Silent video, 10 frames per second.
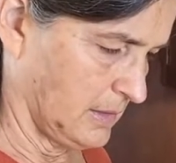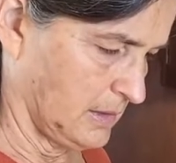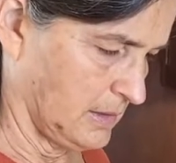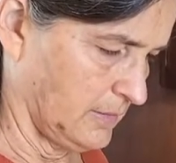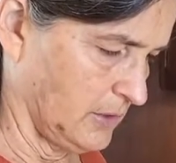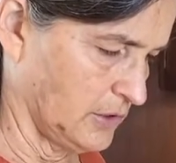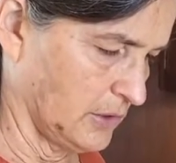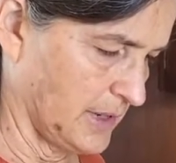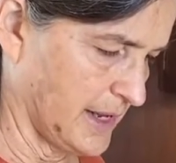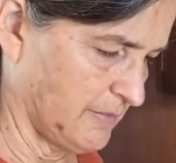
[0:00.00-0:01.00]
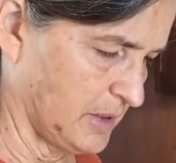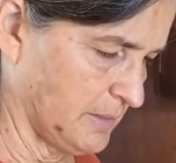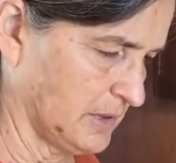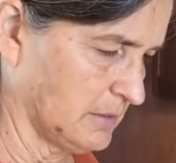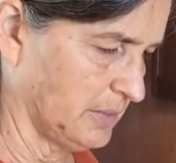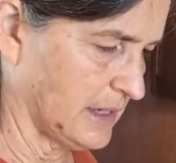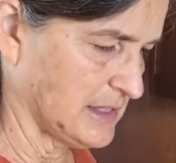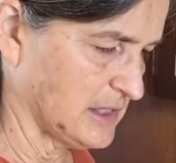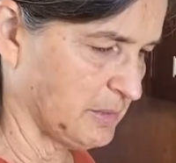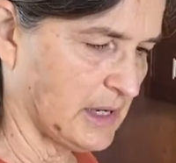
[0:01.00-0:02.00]
If you don't have pumpkin pie
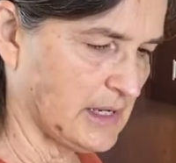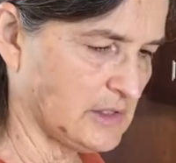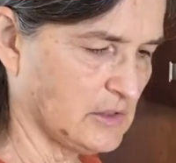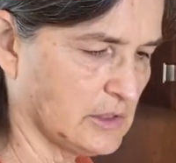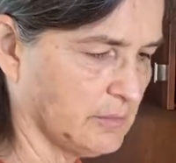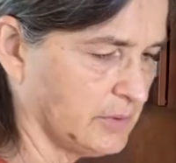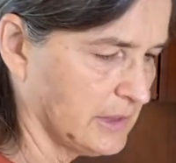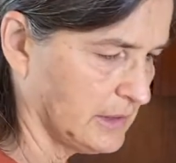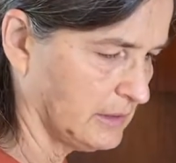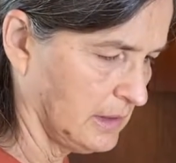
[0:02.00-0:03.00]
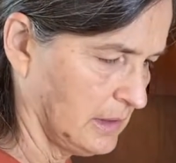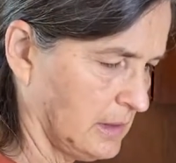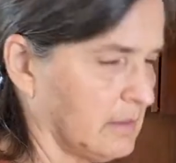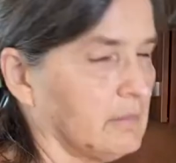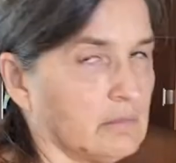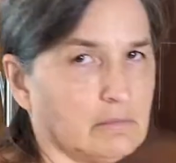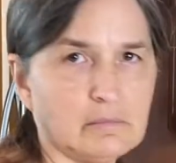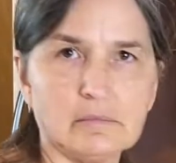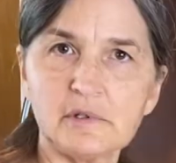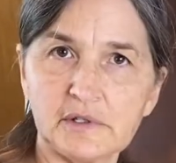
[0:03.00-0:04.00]
spice, you can put in
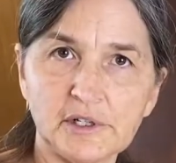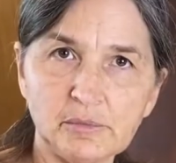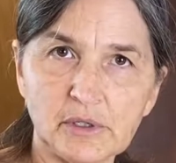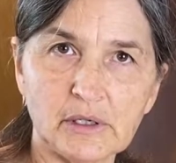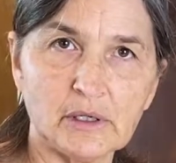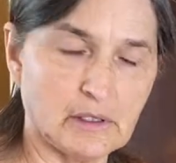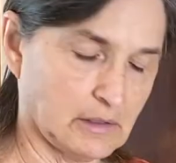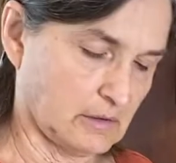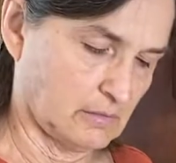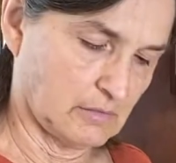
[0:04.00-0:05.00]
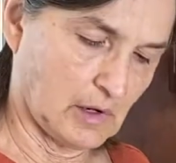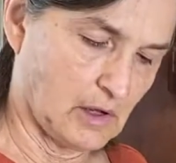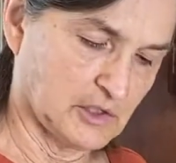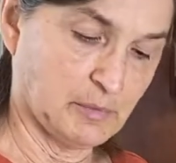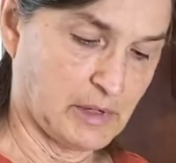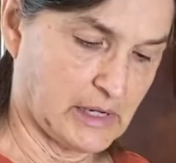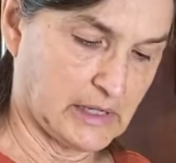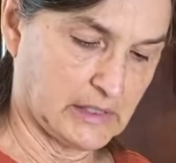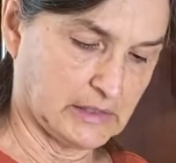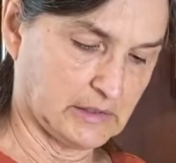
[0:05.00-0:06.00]
cinnamon and
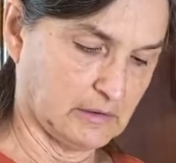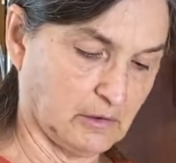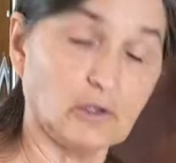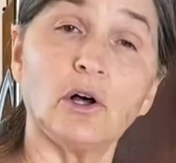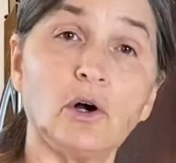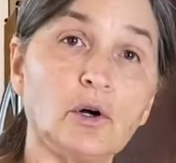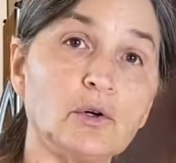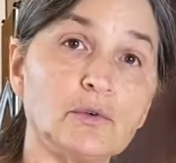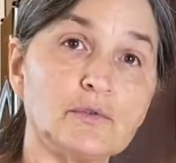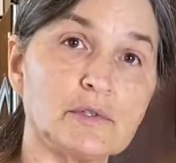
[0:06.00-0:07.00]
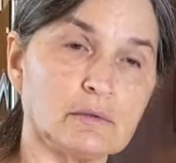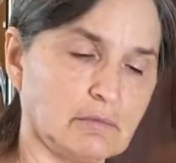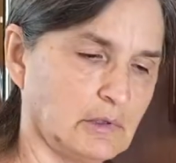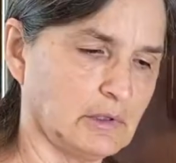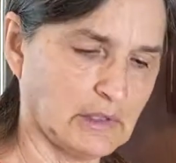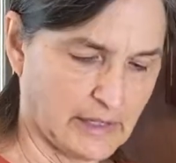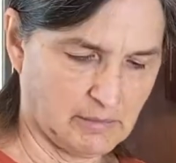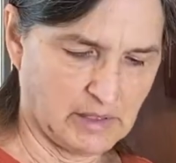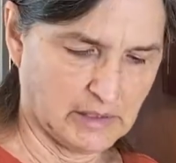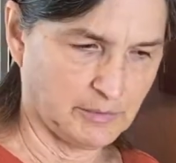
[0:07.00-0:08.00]
allspice and cloves, and you can kind of
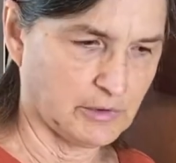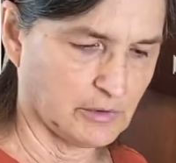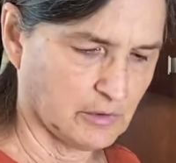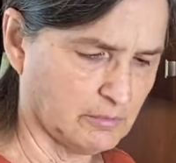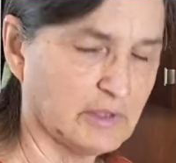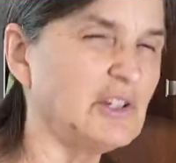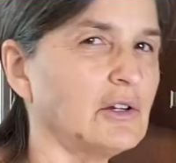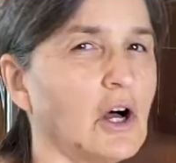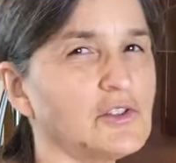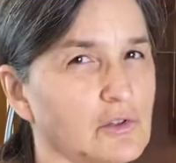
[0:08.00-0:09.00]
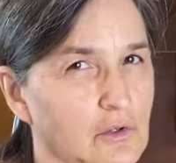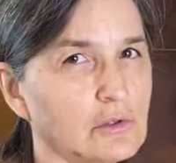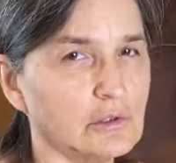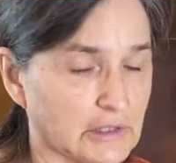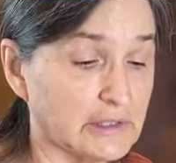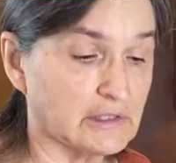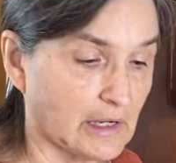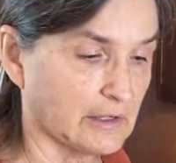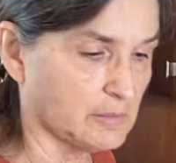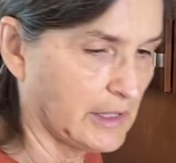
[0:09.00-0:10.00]
make up your own. But you can also Google it, how
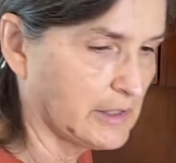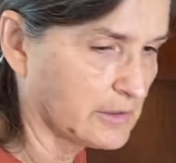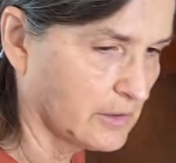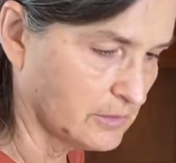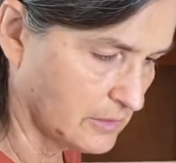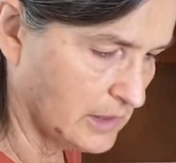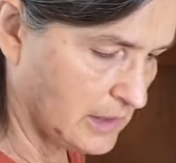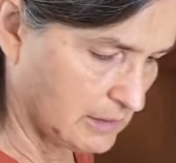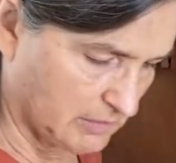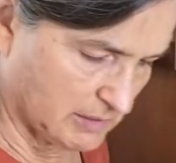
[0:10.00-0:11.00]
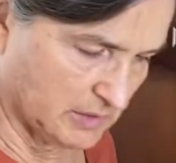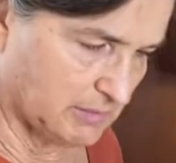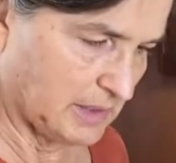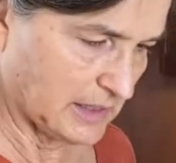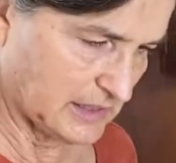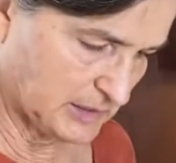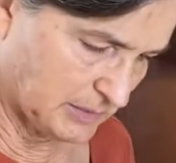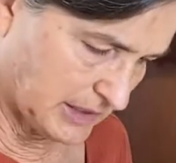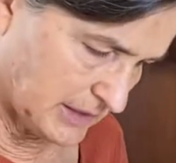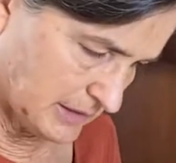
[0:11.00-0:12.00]
to make your own pumpkin pie
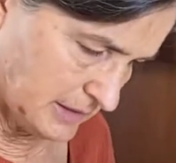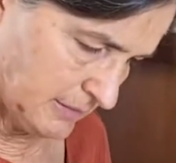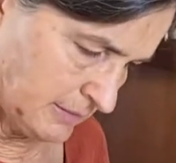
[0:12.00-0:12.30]
spice.